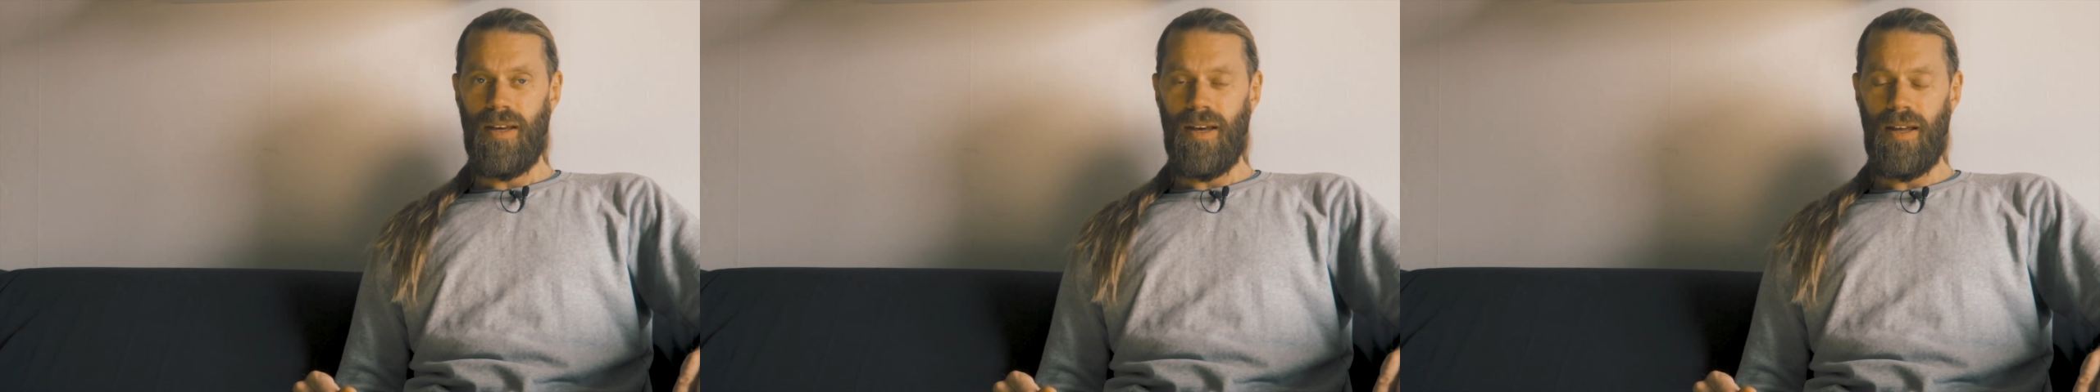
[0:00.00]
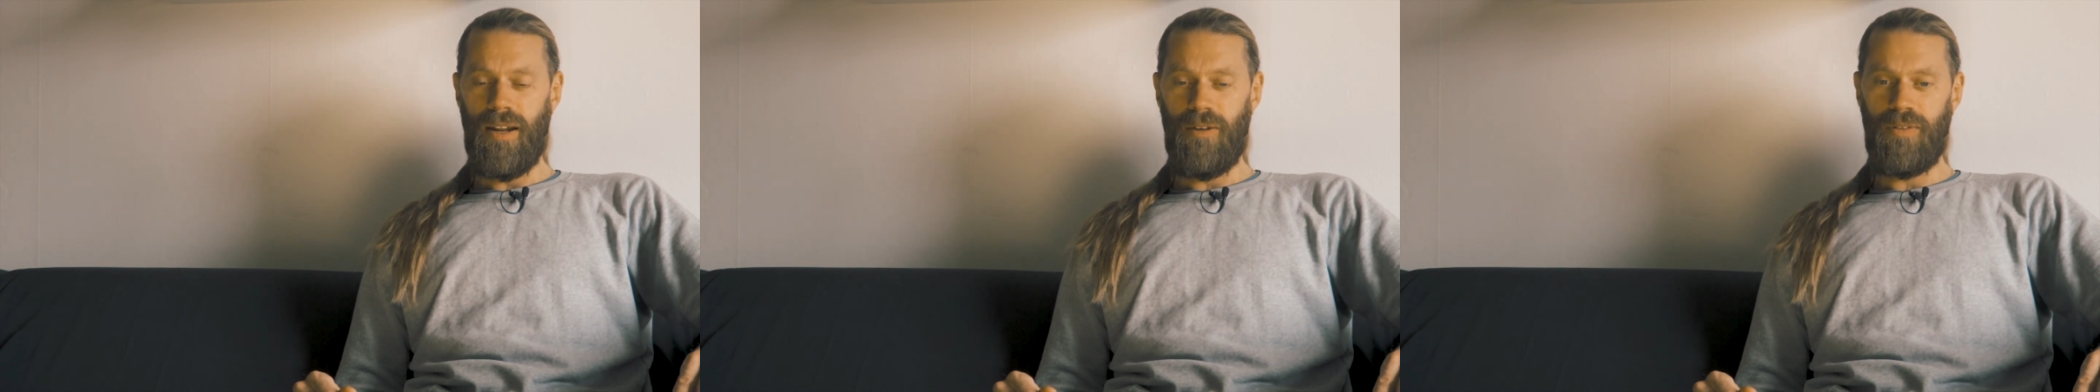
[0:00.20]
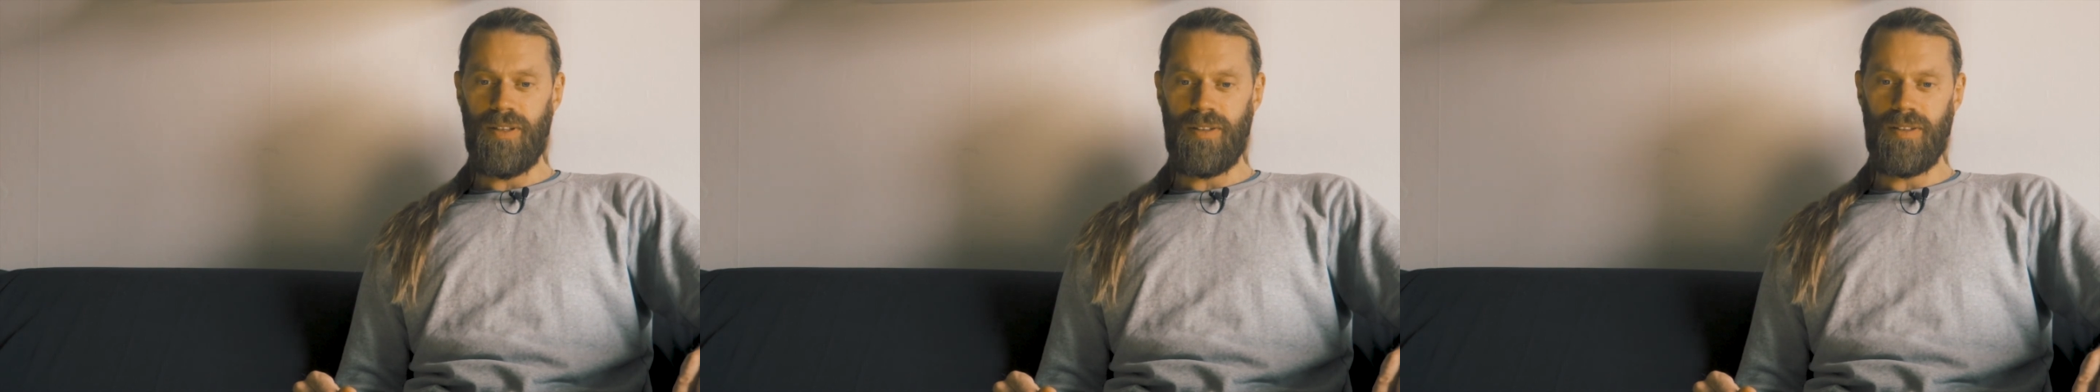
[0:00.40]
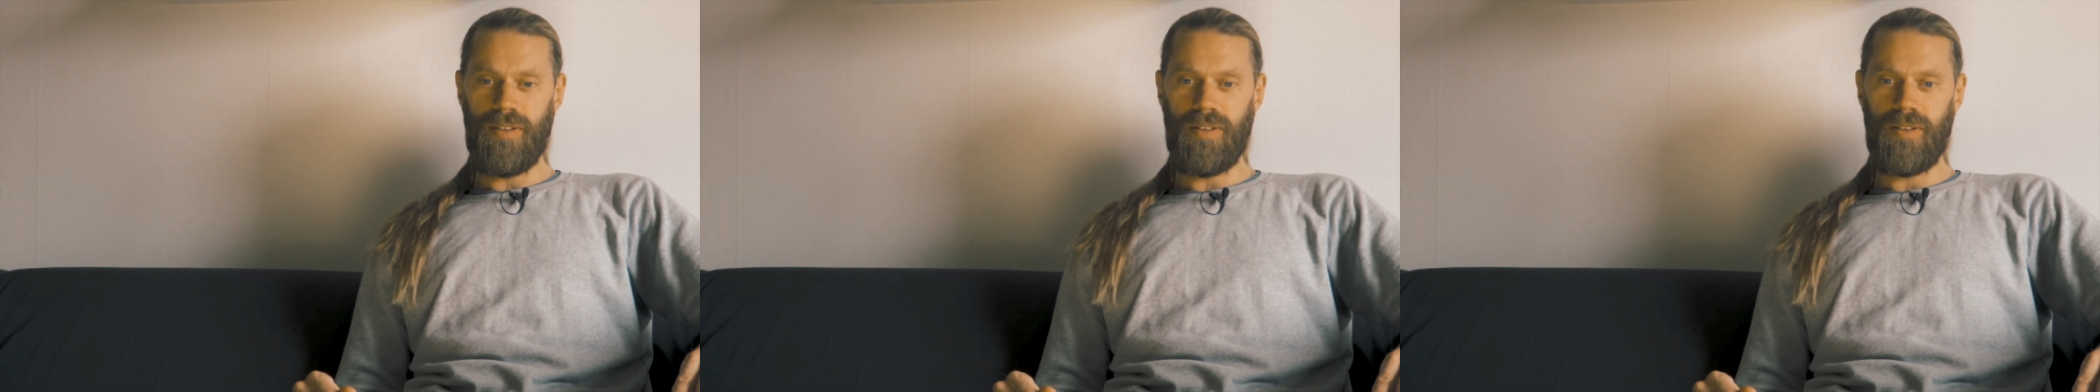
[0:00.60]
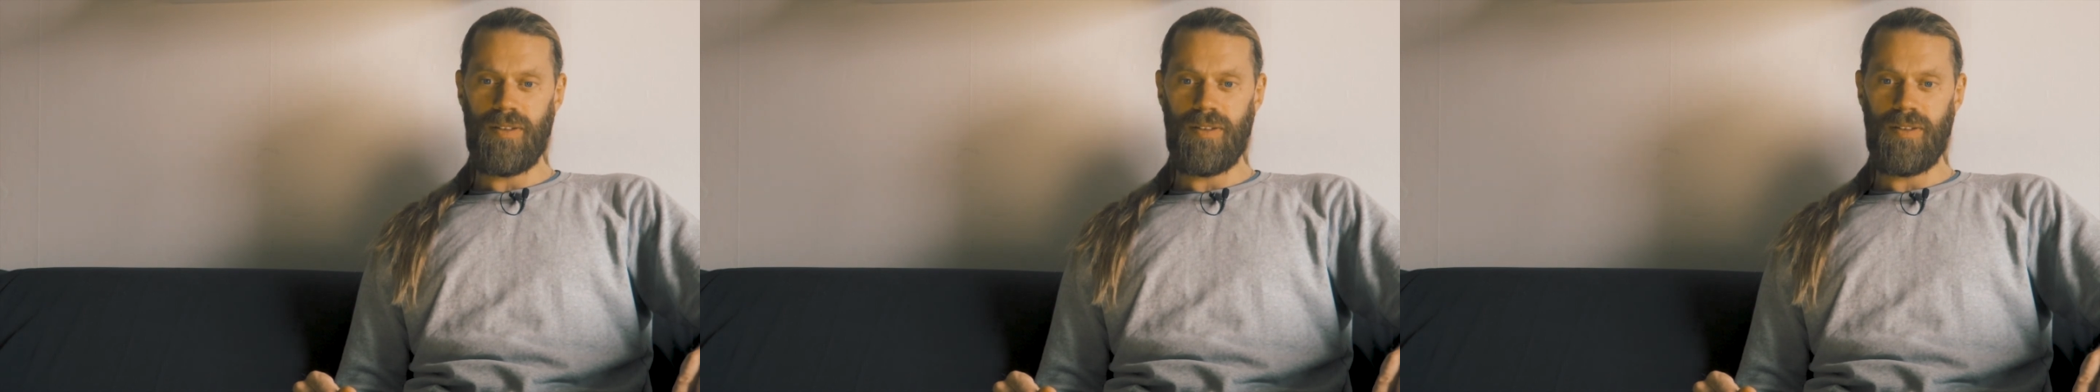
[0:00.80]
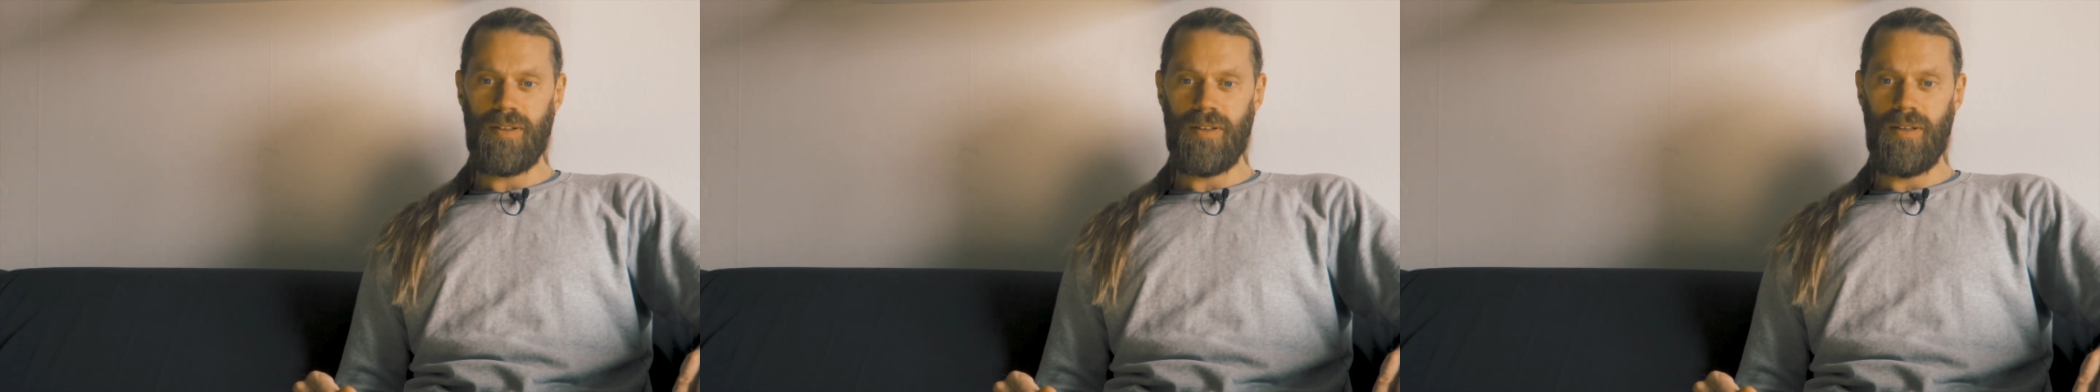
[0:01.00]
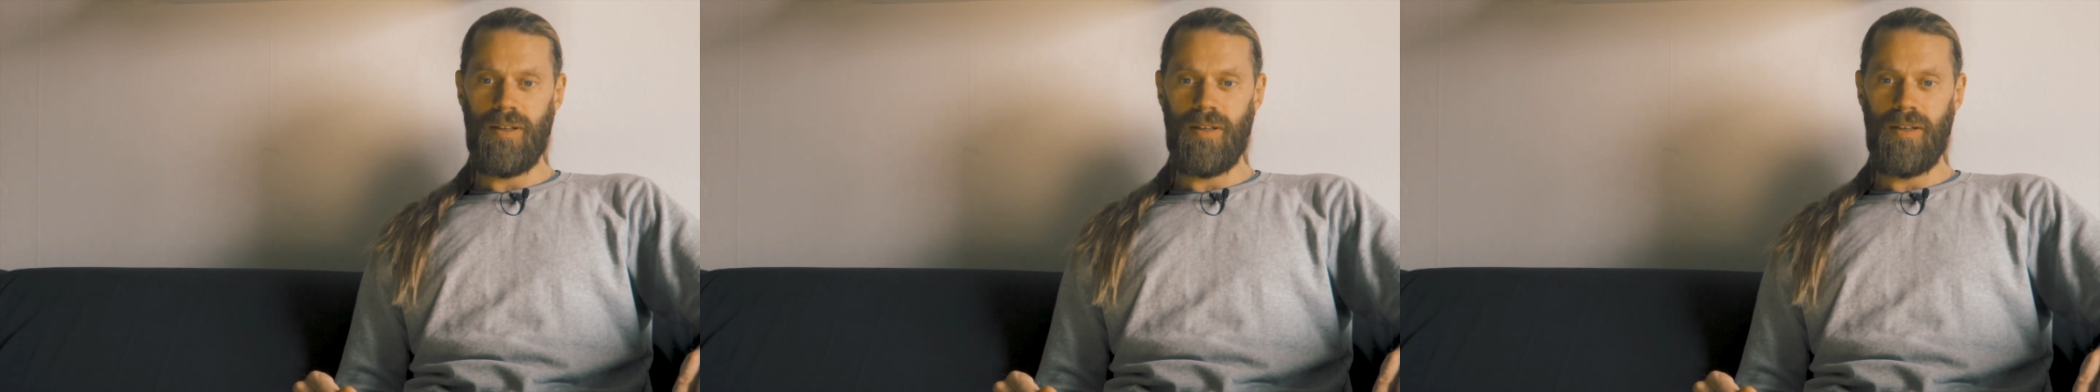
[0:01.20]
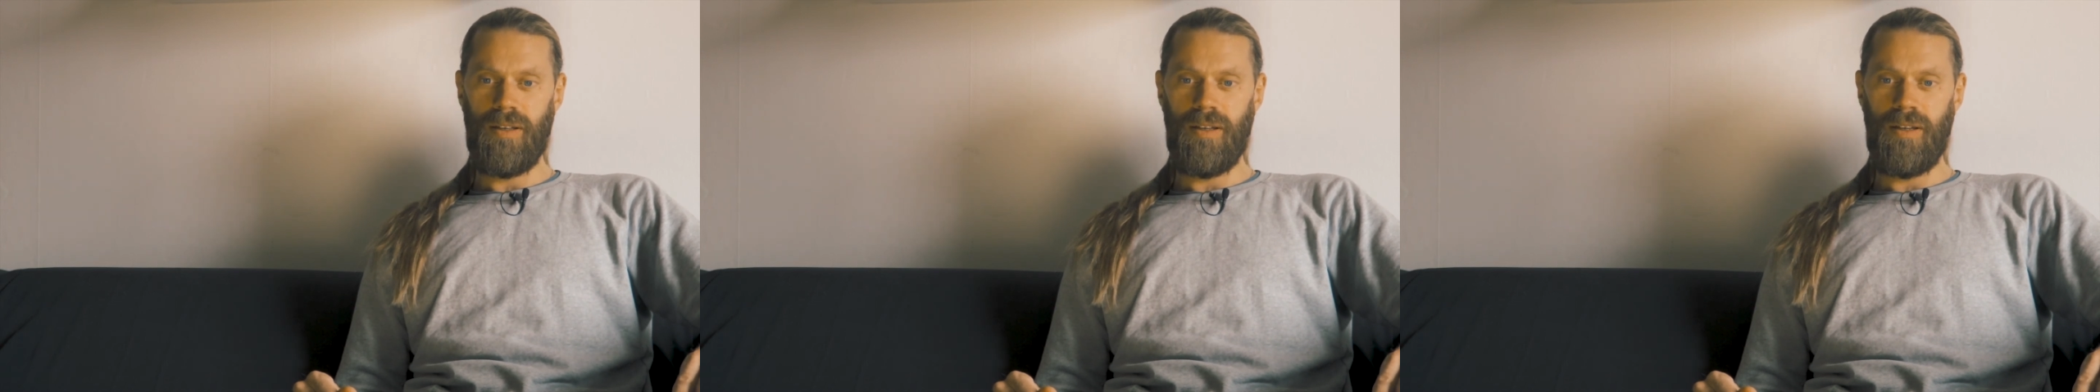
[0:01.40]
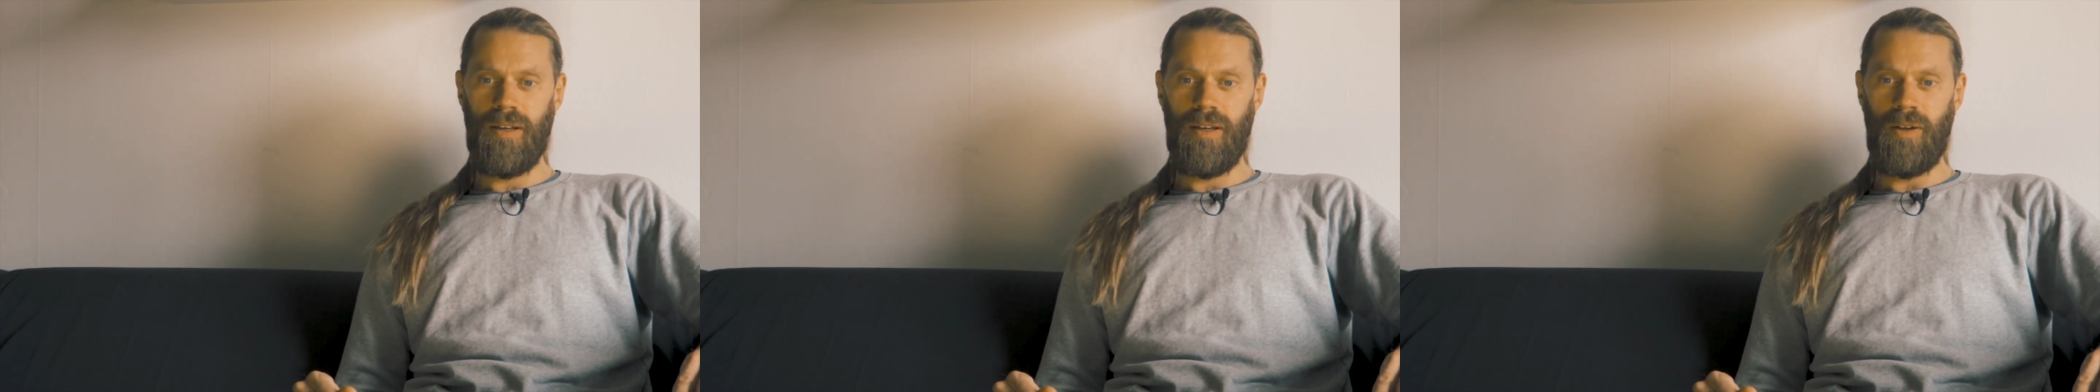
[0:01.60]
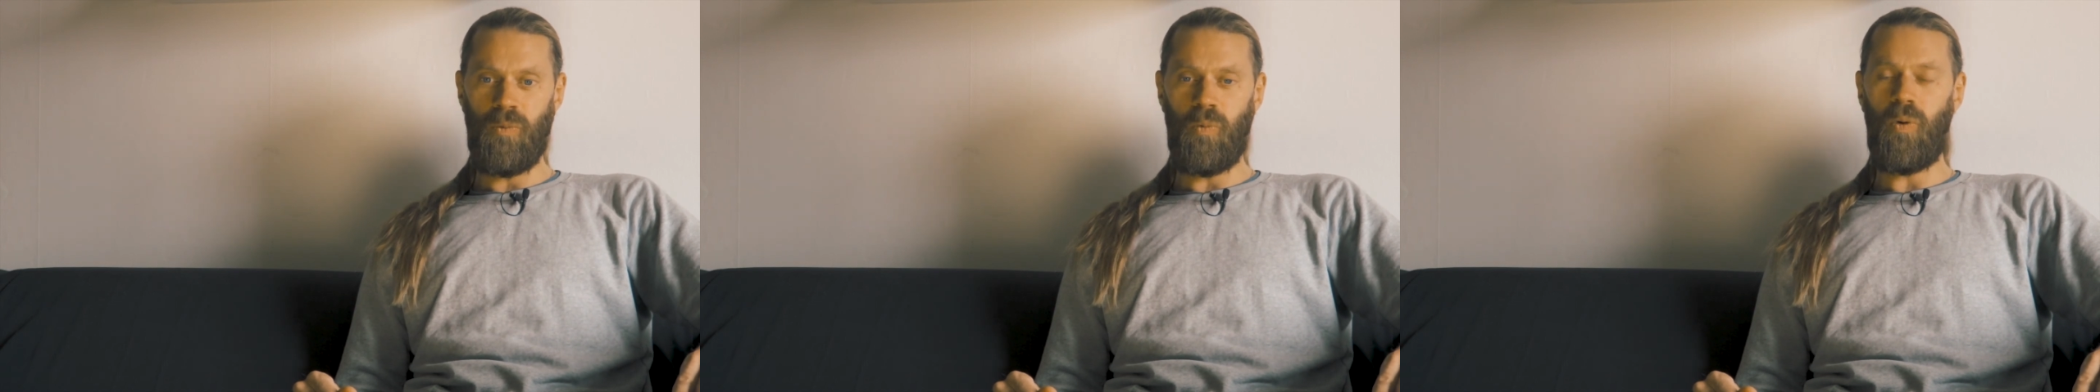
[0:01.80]
And if this is
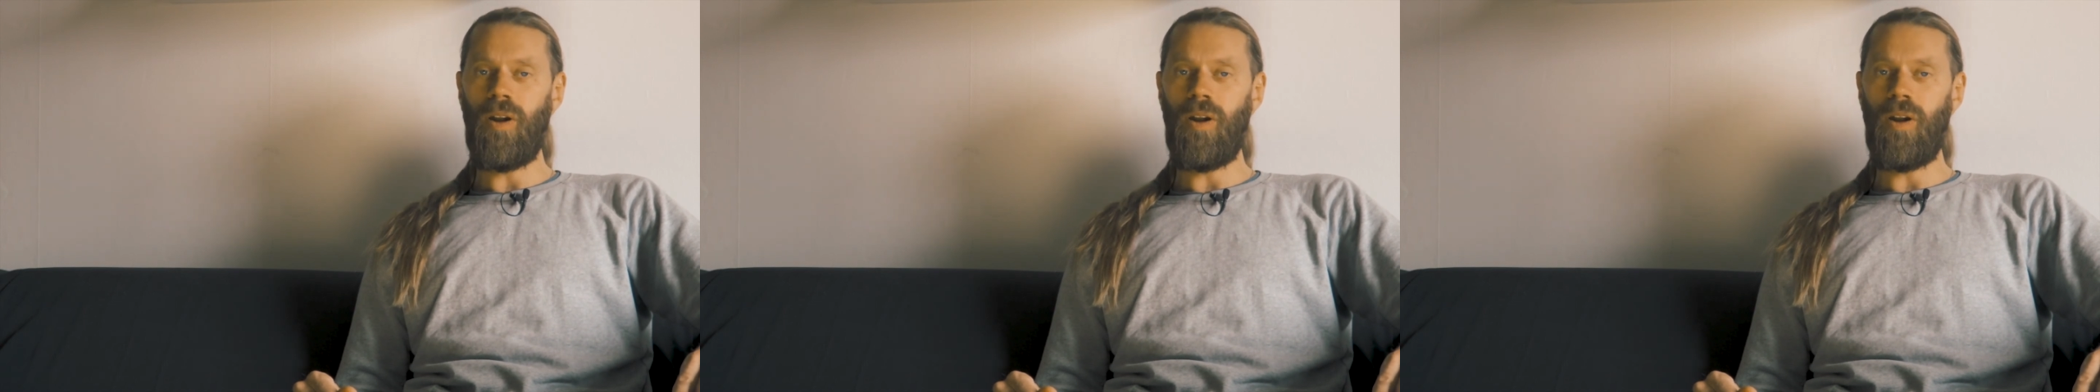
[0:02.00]
in